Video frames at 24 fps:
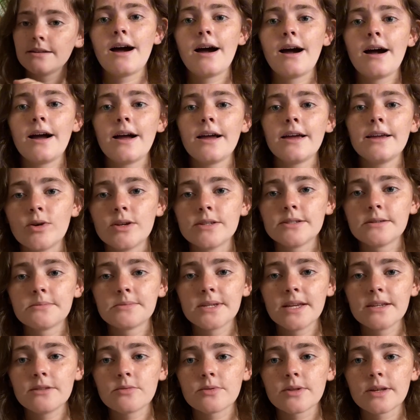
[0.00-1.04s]
I was
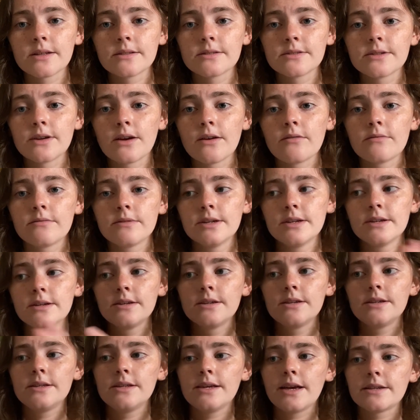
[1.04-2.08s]
obsessed with it. So
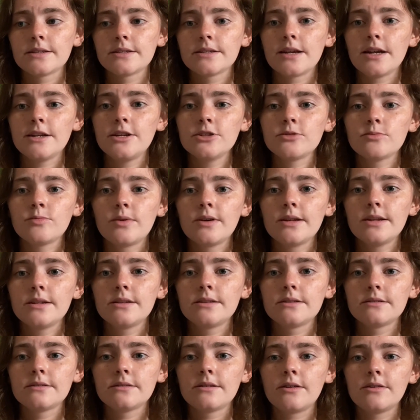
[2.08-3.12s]
yes, I just wanted,
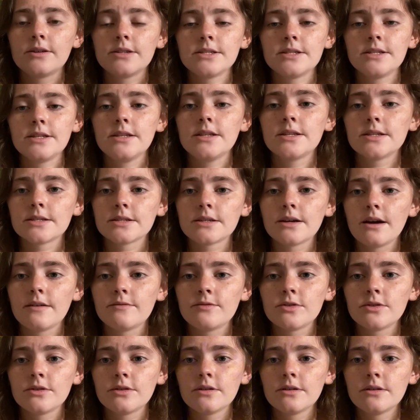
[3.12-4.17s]
honestly, this
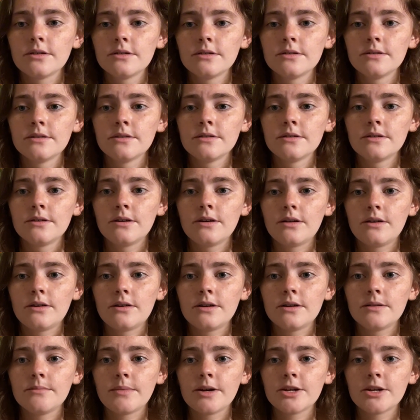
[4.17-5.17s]
cover on my